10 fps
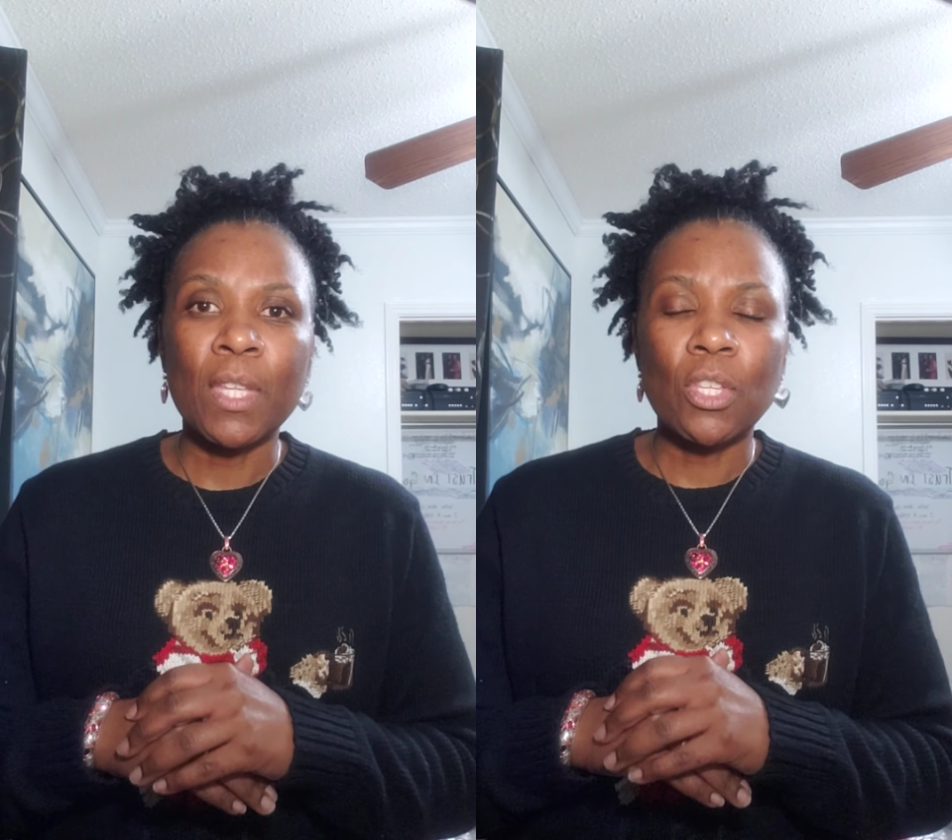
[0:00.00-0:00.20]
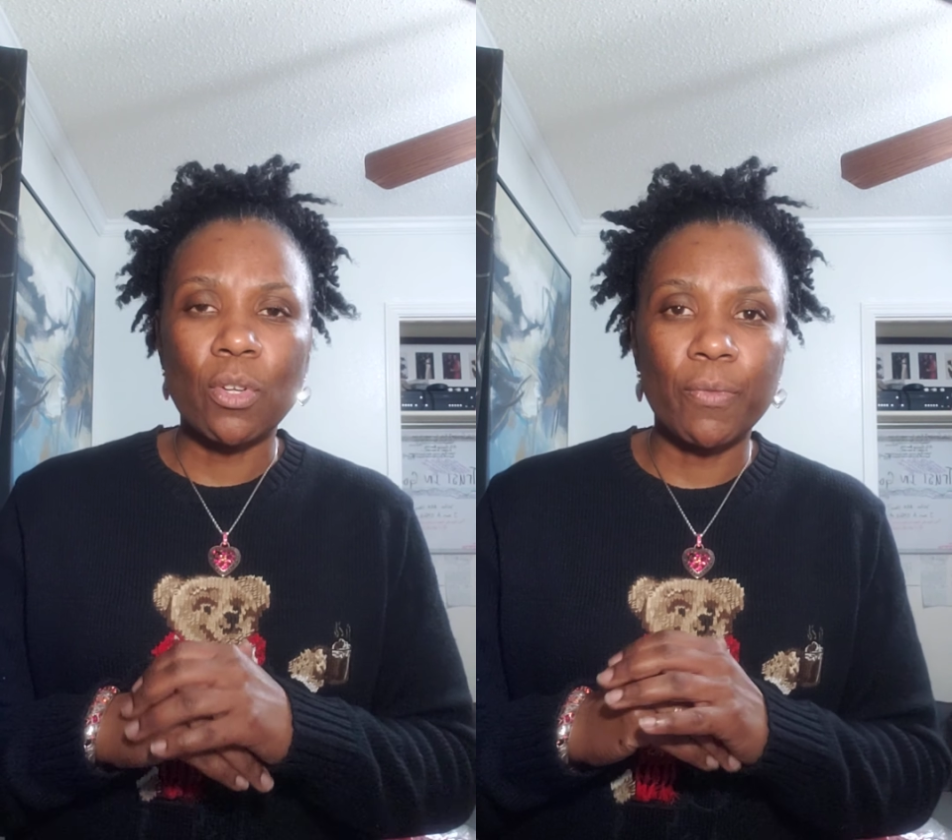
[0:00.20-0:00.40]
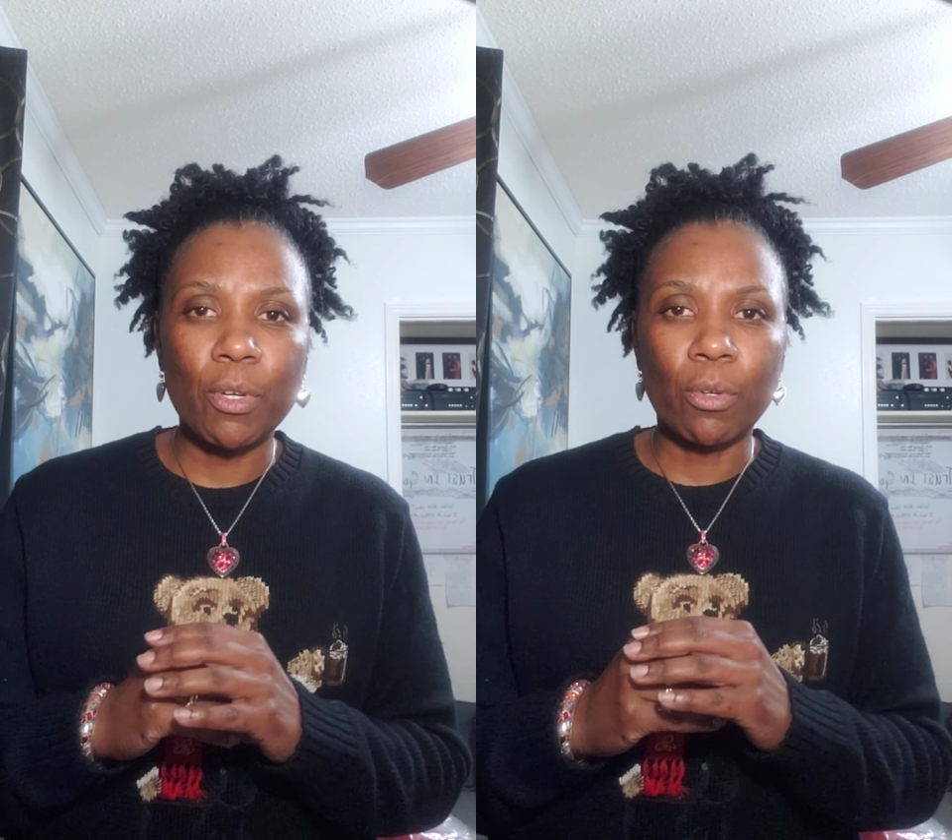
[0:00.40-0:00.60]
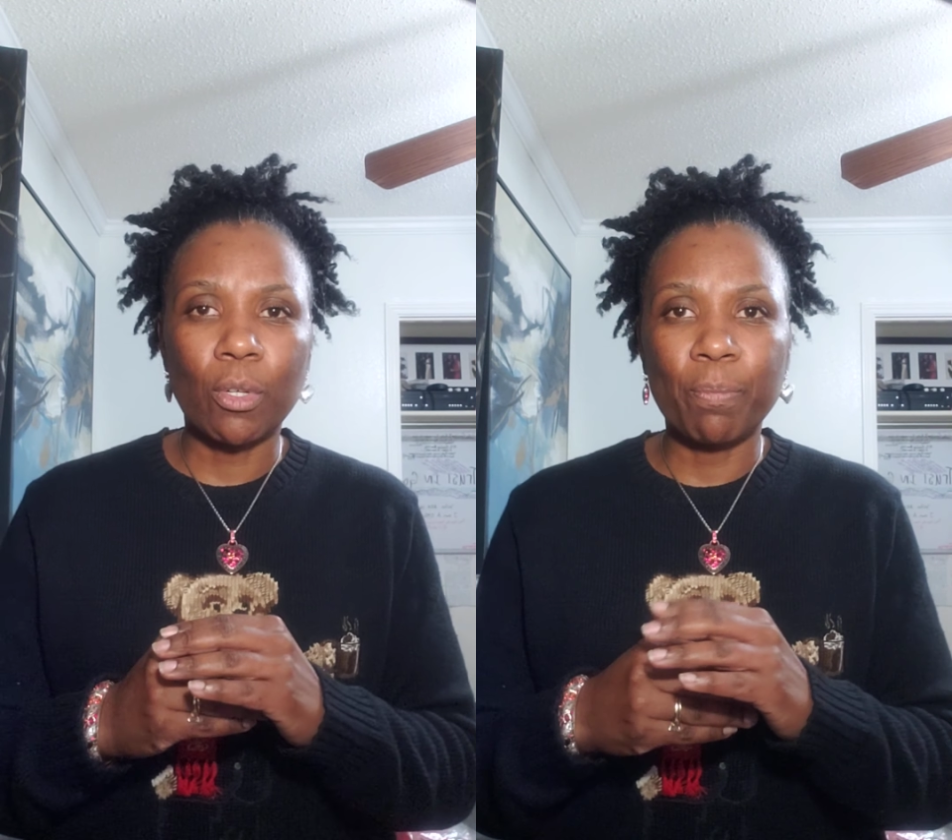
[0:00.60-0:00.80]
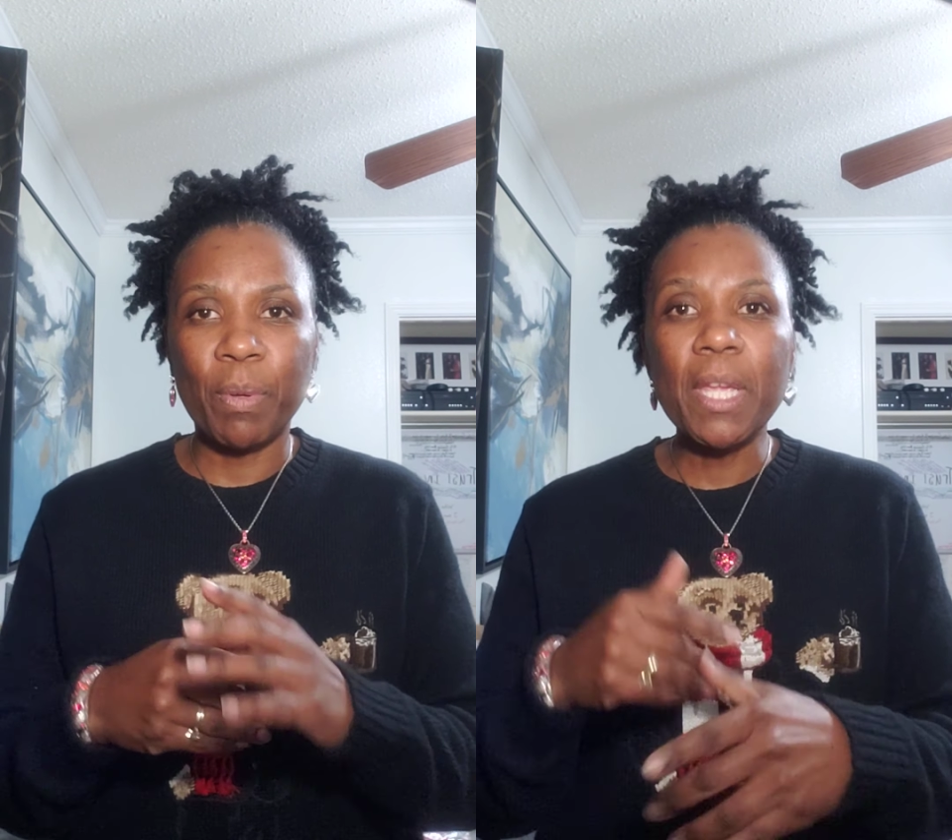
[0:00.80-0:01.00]
So if you're
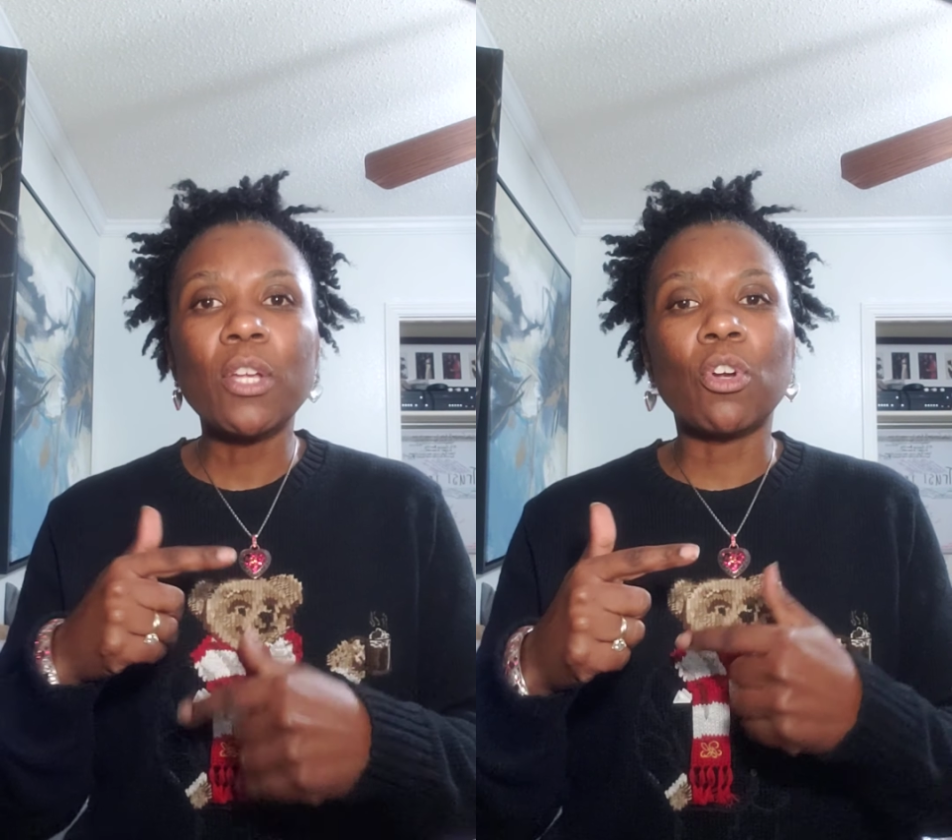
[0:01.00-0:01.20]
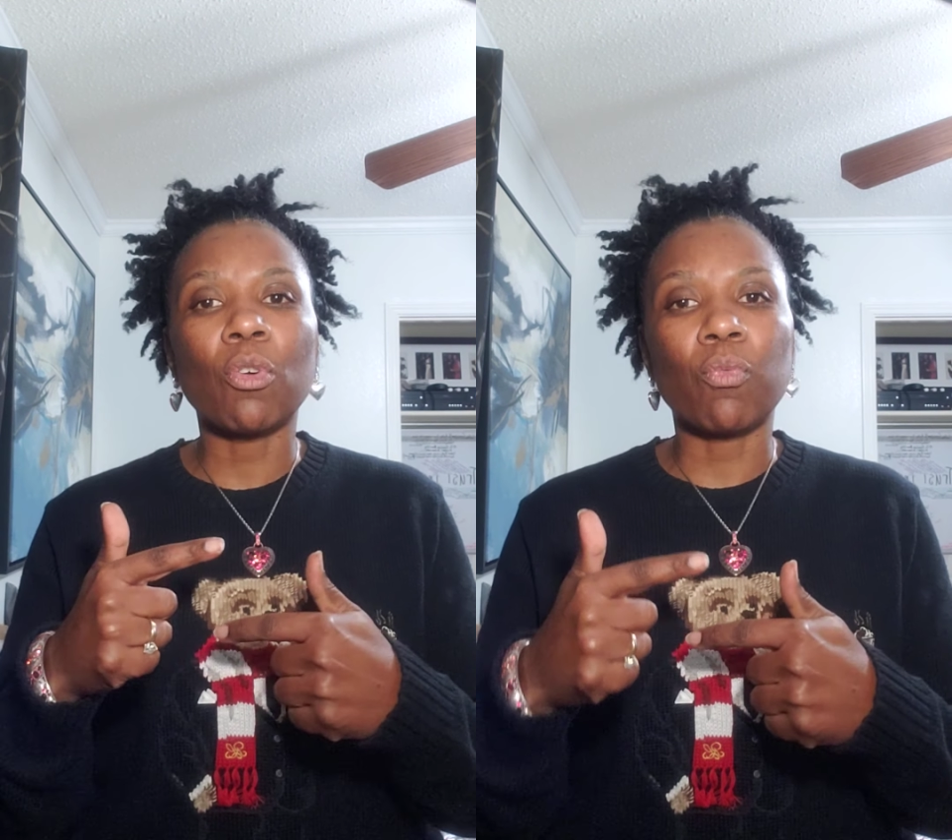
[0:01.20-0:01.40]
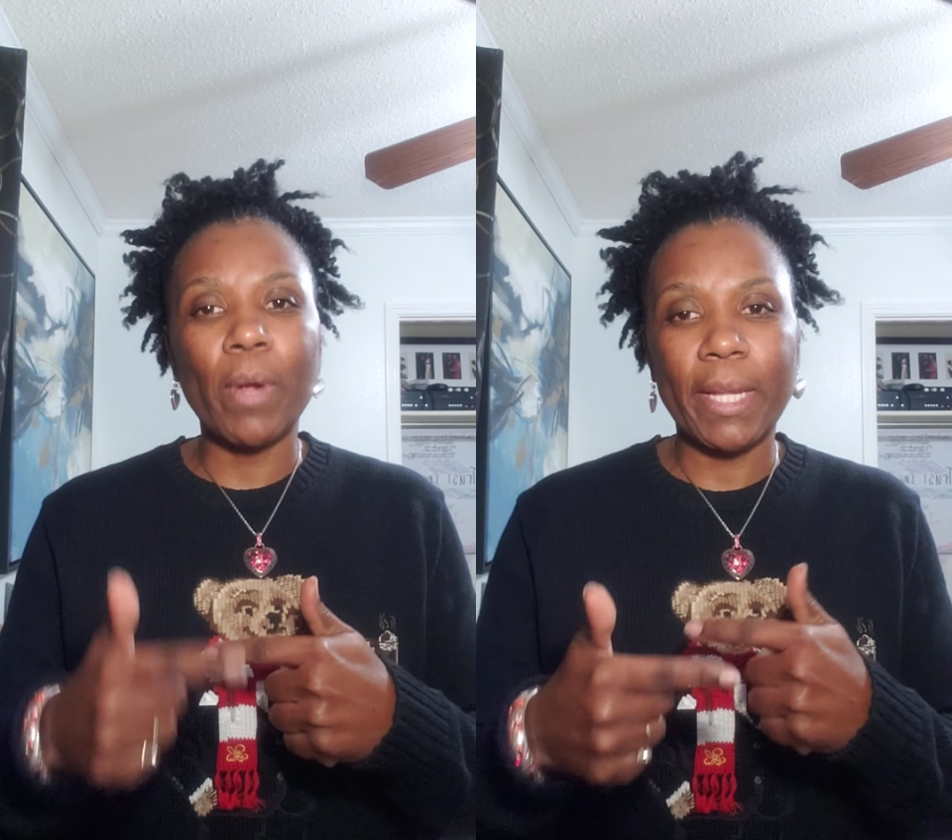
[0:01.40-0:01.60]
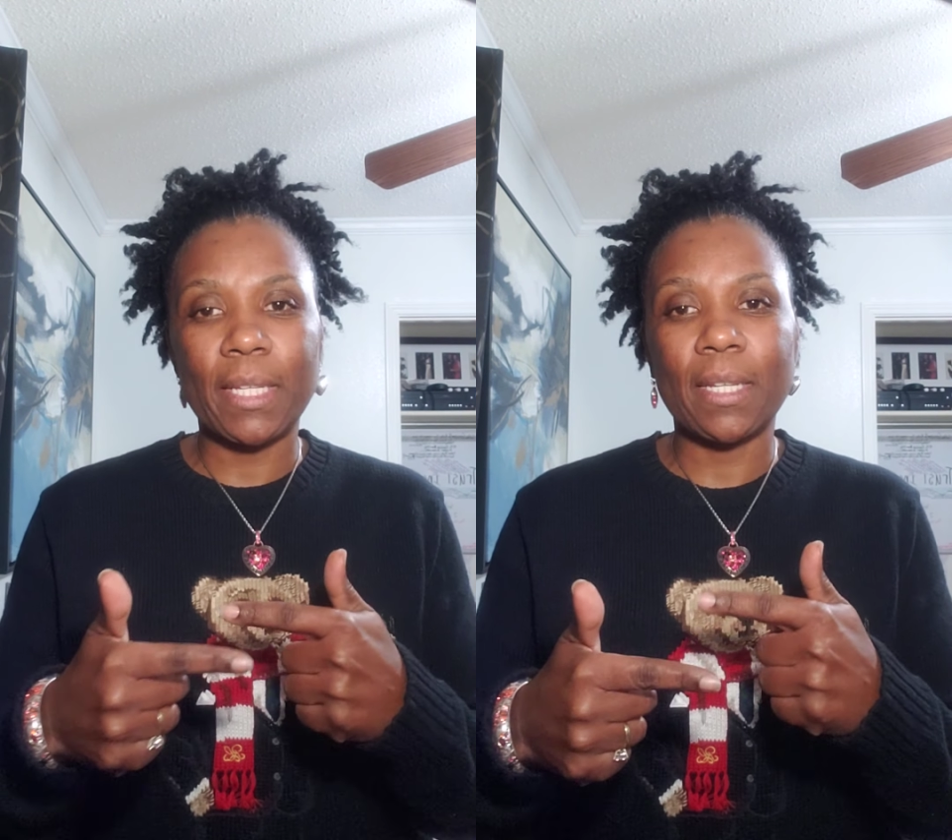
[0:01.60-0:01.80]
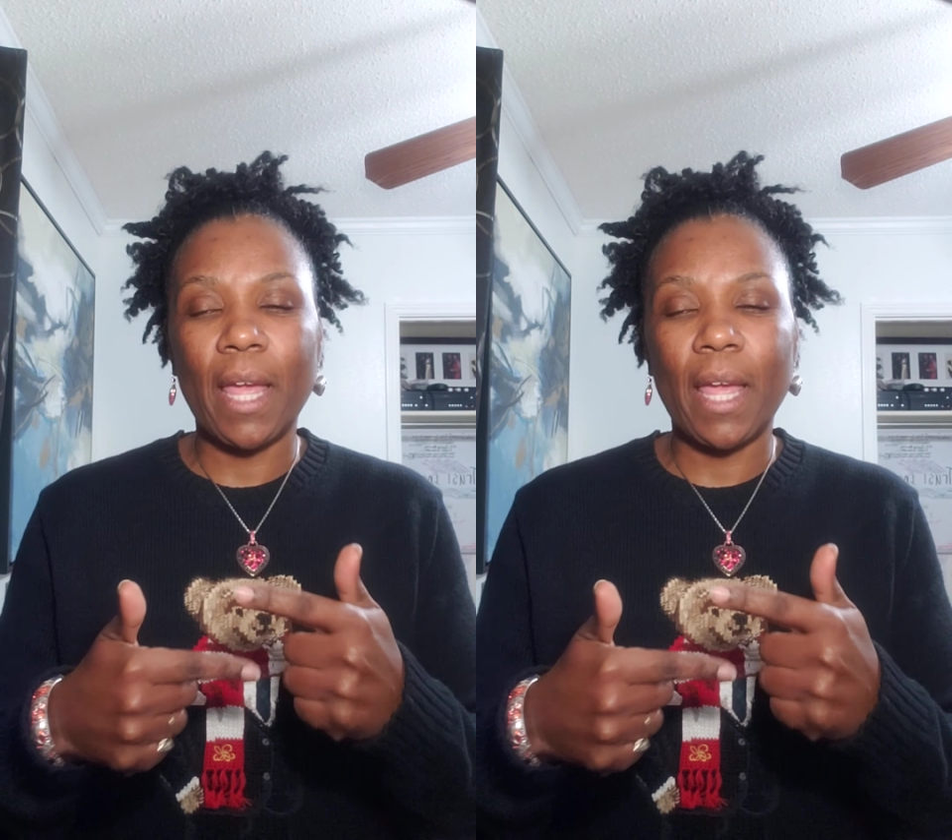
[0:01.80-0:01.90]
being corrected